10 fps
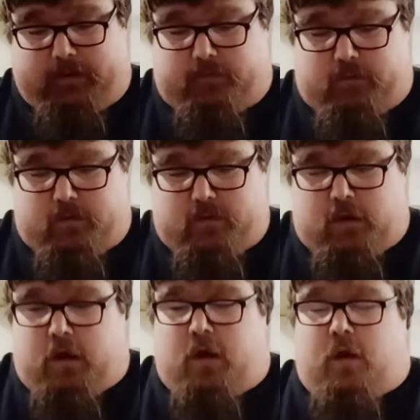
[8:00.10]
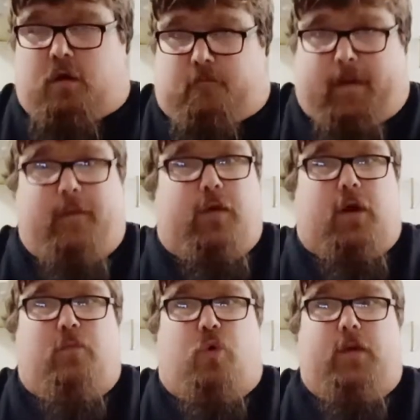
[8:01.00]
then, people that
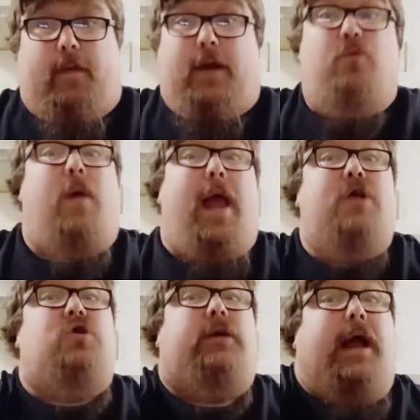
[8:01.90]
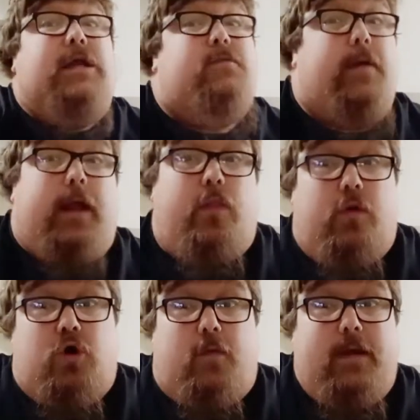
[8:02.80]
know more than me, educate me in
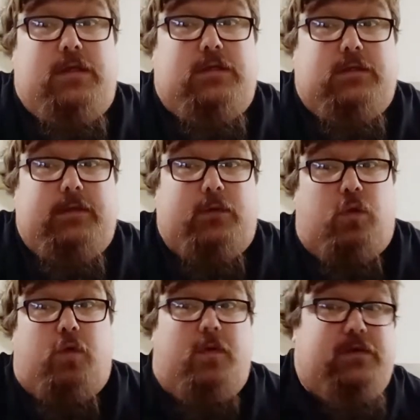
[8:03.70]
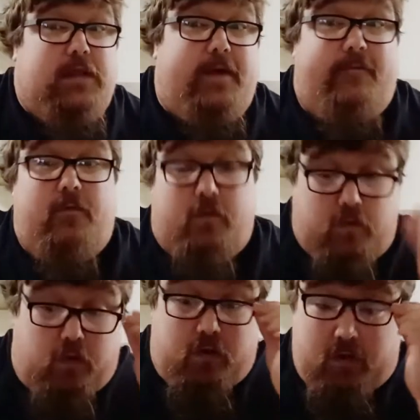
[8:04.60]
the comments. That's what the comments are there for,
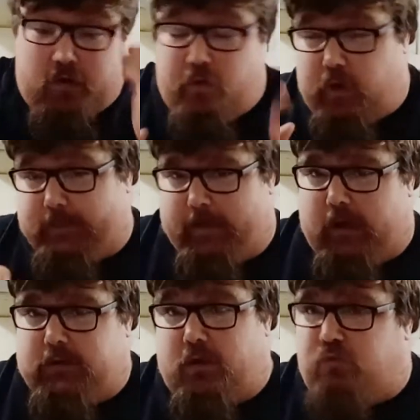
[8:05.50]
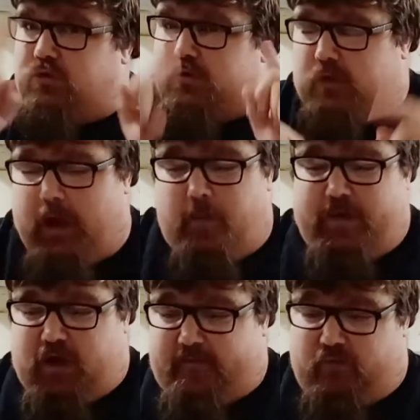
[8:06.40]
or not to be assholes, to help
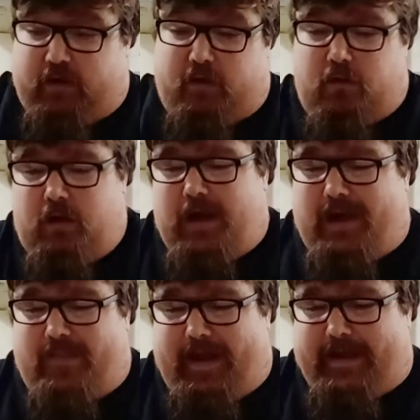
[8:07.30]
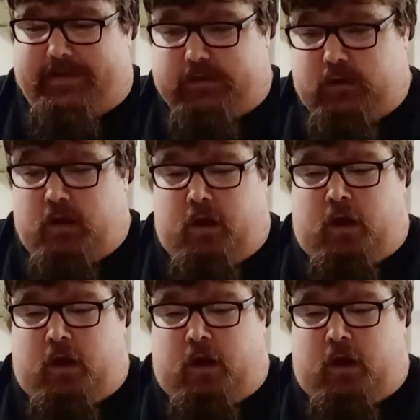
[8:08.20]
each other out. And that is,